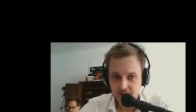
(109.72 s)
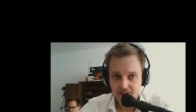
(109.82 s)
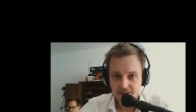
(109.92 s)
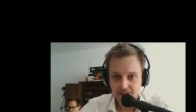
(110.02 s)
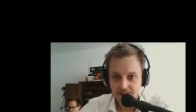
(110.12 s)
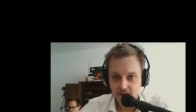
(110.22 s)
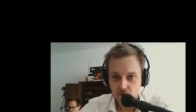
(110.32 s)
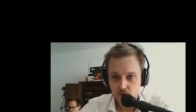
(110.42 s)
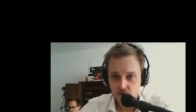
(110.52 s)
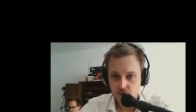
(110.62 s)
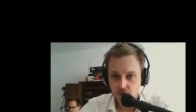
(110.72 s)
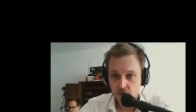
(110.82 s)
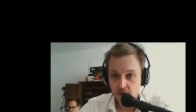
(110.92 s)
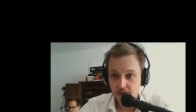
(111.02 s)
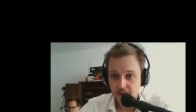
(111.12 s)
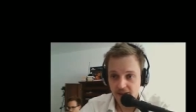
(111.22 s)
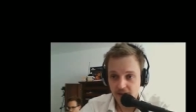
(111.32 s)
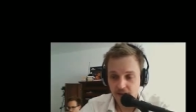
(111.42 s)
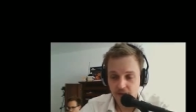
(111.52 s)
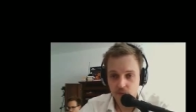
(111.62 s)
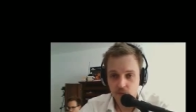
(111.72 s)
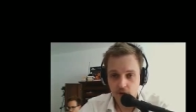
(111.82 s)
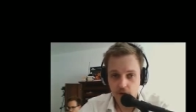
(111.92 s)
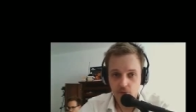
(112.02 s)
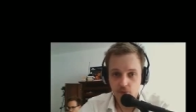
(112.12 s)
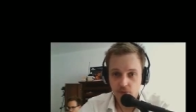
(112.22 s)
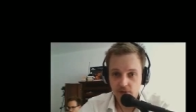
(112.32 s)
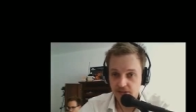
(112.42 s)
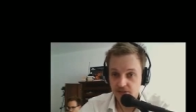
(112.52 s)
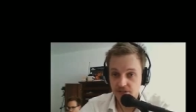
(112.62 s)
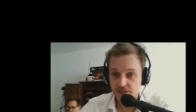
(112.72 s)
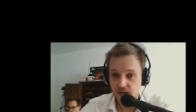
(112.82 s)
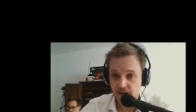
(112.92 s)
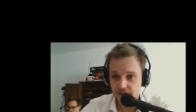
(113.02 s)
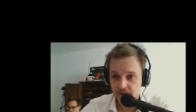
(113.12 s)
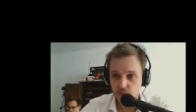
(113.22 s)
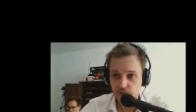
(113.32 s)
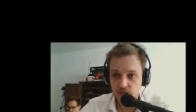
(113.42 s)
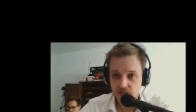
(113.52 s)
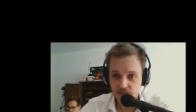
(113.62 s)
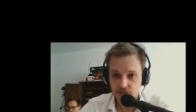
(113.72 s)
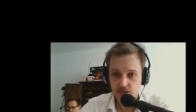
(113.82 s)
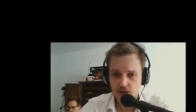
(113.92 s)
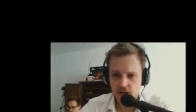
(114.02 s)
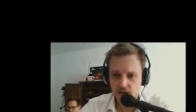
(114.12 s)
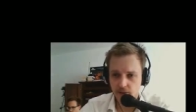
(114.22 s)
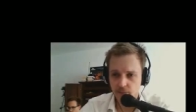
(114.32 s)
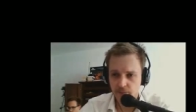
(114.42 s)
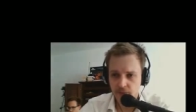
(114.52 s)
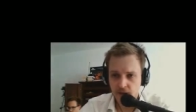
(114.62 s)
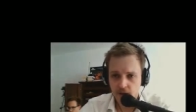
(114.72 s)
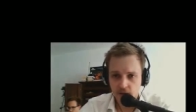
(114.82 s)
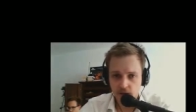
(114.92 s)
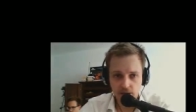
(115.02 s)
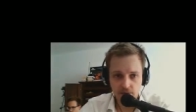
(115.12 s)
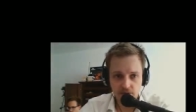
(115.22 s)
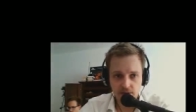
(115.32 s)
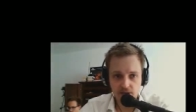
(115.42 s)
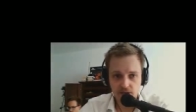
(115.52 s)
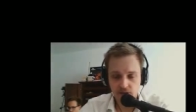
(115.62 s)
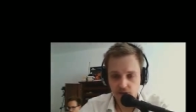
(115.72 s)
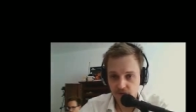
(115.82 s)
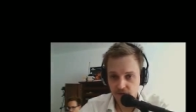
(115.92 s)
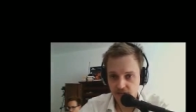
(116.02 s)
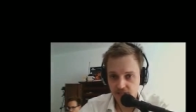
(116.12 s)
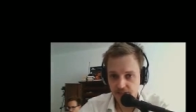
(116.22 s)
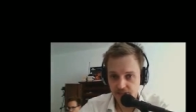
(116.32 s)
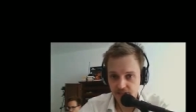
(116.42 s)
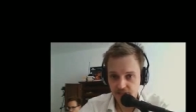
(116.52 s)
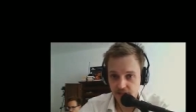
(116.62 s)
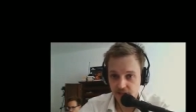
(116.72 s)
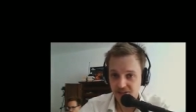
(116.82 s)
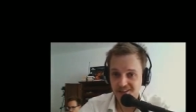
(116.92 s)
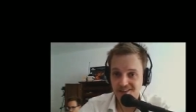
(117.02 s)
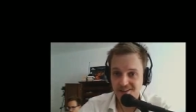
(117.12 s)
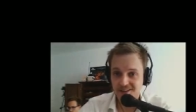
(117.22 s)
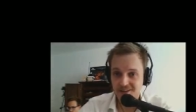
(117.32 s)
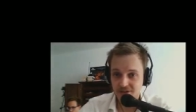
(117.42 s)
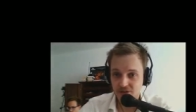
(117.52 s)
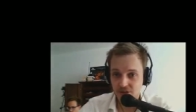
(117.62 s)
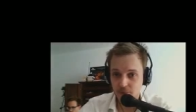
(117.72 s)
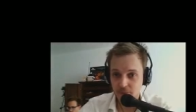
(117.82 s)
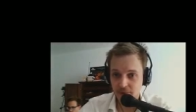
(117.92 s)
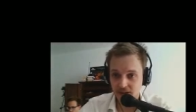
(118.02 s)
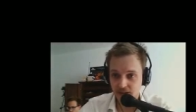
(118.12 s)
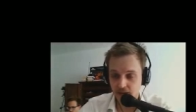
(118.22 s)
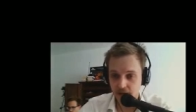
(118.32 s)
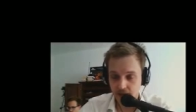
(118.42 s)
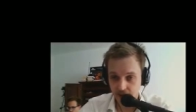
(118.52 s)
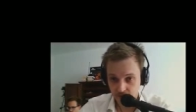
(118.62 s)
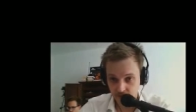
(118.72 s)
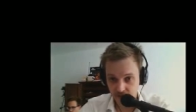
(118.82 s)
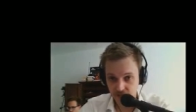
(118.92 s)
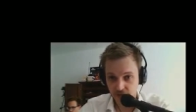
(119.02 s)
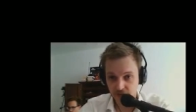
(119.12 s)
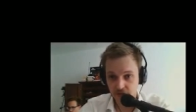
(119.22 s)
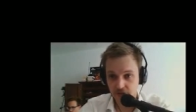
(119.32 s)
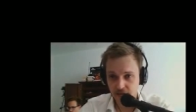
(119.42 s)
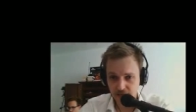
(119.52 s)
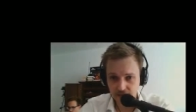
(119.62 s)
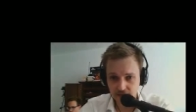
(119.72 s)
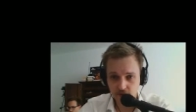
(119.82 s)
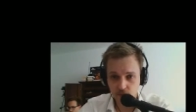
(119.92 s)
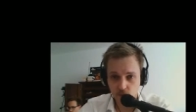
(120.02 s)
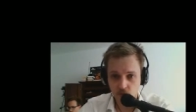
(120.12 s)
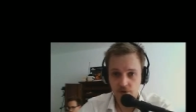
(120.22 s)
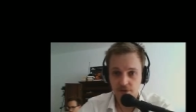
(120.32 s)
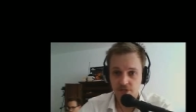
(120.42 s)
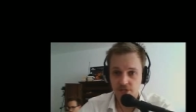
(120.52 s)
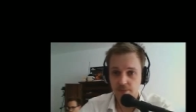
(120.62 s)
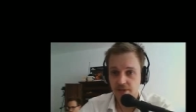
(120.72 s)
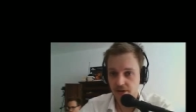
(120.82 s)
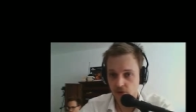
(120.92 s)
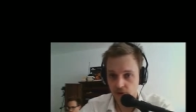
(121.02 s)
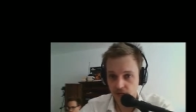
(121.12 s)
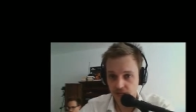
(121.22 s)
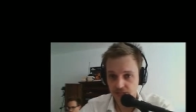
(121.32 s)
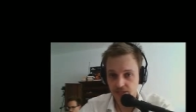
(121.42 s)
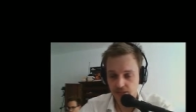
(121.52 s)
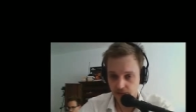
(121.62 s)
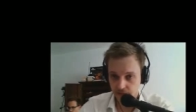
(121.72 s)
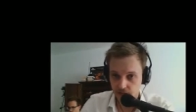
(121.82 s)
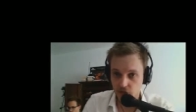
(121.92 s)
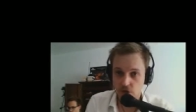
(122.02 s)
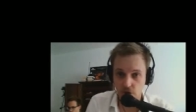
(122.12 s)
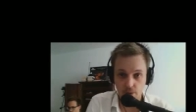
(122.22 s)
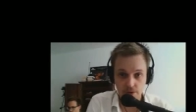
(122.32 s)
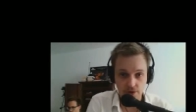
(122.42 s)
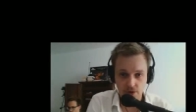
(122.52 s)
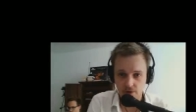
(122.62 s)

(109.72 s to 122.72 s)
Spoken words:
Is also a really interesting card, I think, because if there are enough cards like this, then you can make Face Hunter even more cheap than it already is. Like, lower the curve.